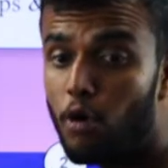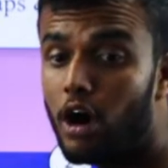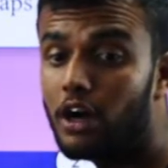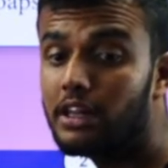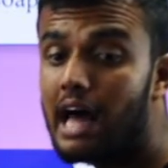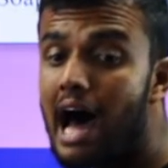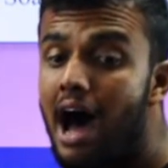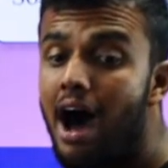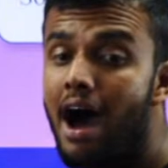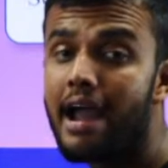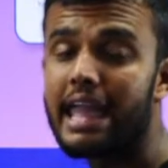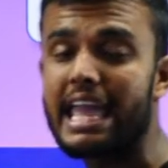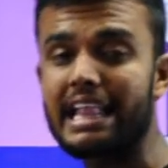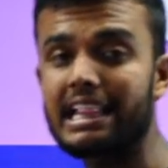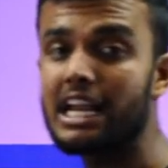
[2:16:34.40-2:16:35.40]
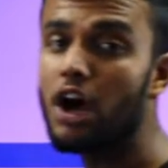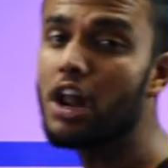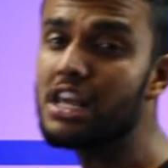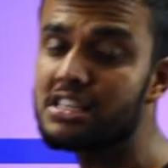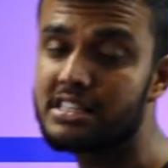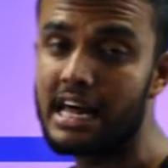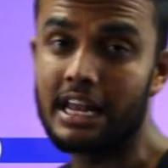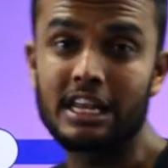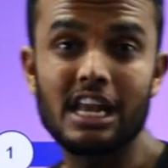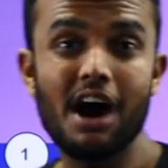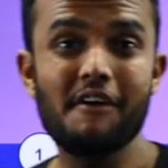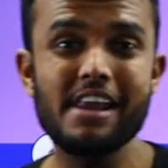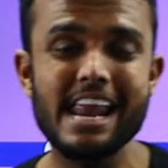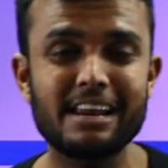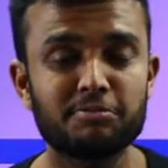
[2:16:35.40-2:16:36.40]
move on to the ethanol is done.
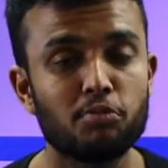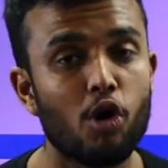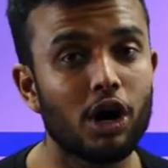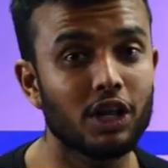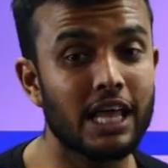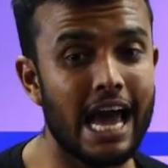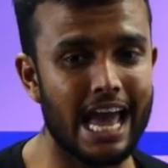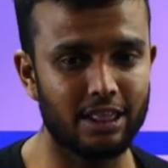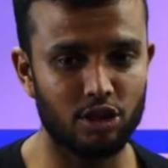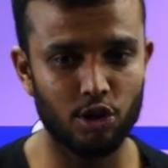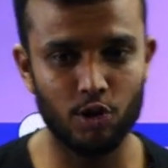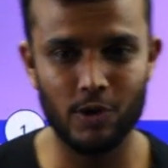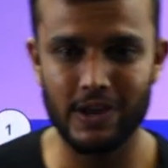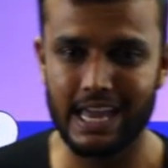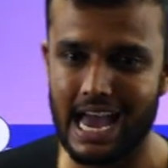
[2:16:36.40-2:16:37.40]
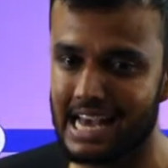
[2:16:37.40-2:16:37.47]
Now let's move on to the ethanoic